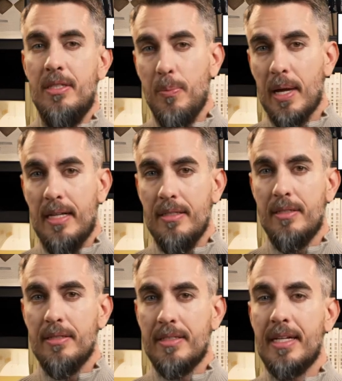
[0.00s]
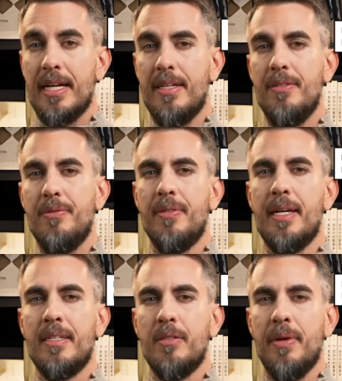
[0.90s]
spas. Yang,
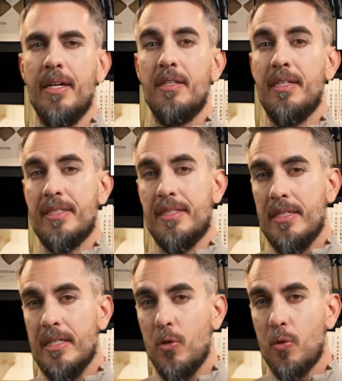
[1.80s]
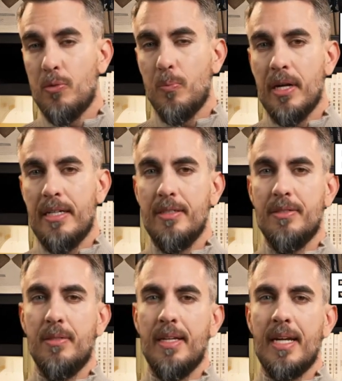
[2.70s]
active energy, equals bright,
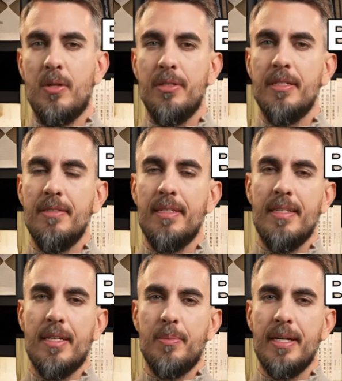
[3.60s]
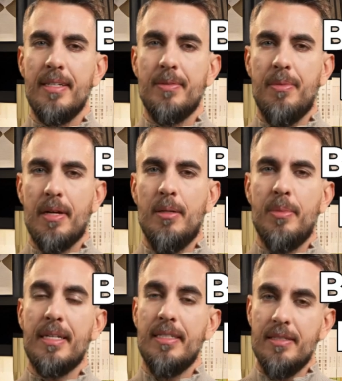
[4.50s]
loud, dynamic,
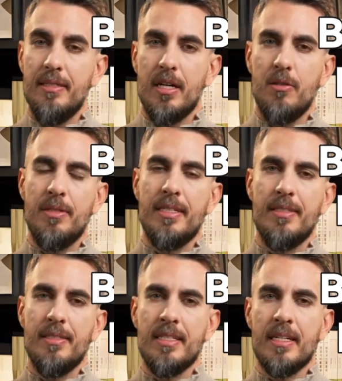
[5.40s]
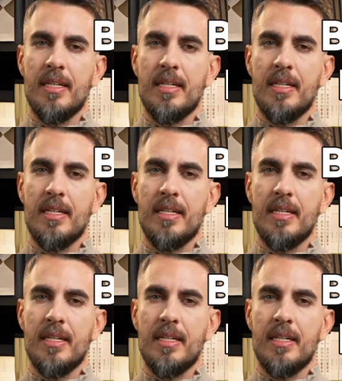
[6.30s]
lobbies, offices.